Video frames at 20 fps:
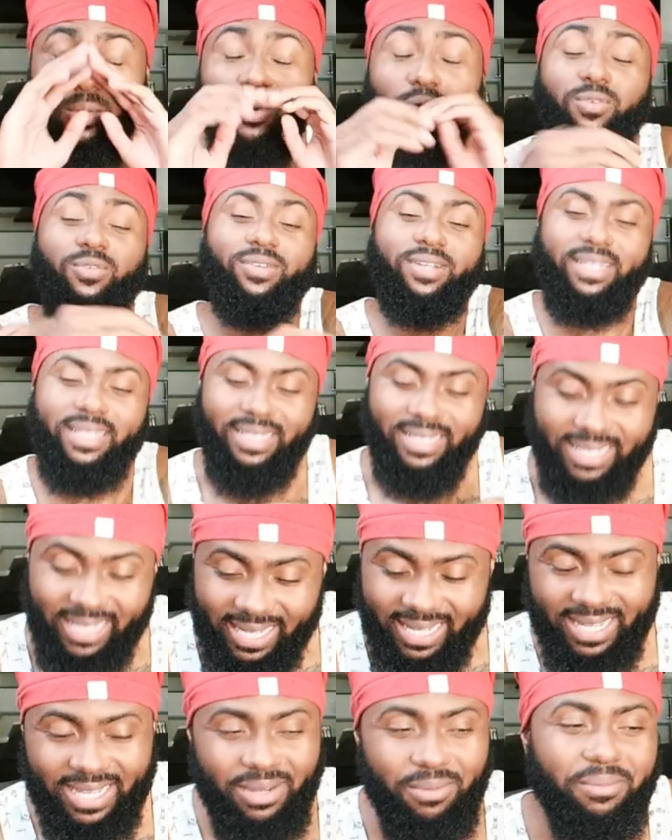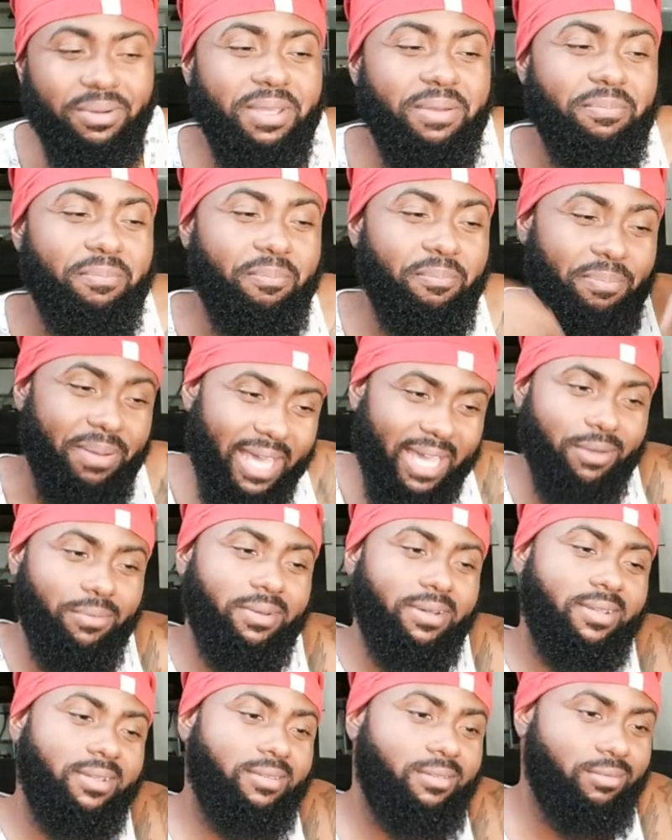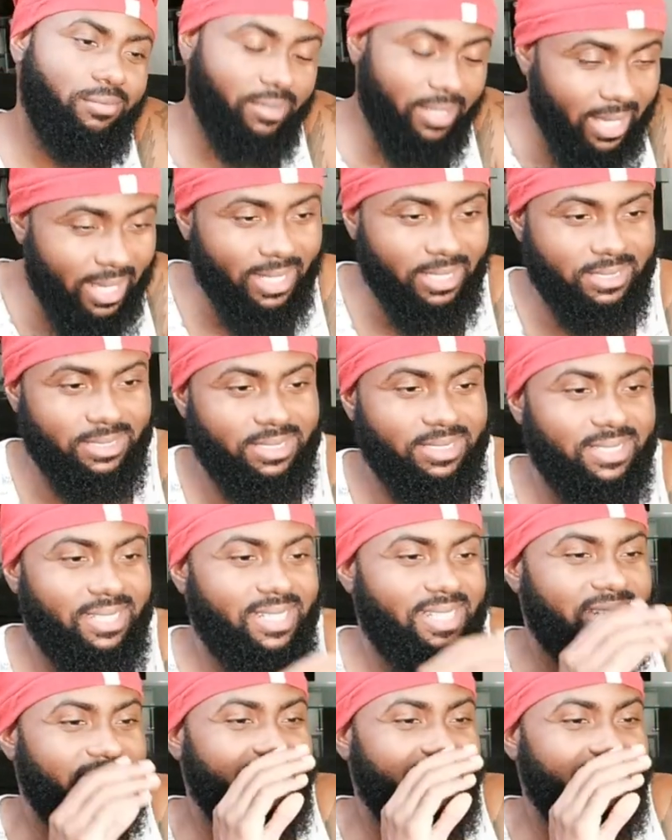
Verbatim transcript: Wolf Gang? We back with another reaction.